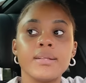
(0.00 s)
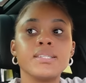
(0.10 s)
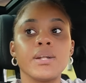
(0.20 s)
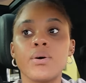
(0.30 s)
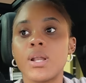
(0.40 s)

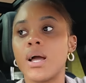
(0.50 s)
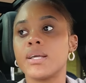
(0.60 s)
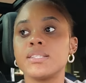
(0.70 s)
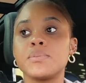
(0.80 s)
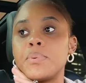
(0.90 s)
10
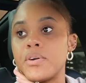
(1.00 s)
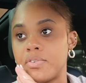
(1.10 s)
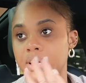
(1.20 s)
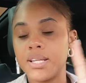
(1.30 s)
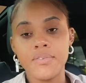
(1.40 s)
o'clock is
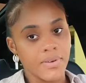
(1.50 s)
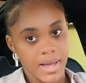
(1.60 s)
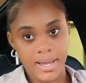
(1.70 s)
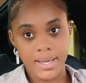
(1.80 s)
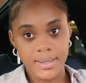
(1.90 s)
perfectly
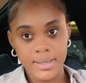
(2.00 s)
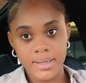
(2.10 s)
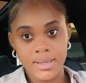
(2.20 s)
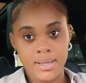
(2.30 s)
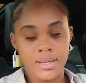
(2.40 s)
fine
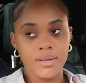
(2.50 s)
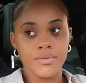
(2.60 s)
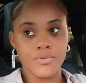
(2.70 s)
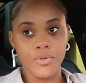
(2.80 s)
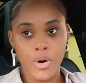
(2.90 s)

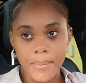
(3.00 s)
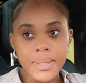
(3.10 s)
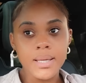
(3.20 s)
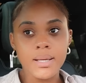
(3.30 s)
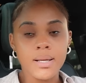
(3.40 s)
for
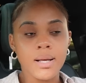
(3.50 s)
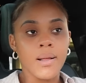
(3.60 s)
me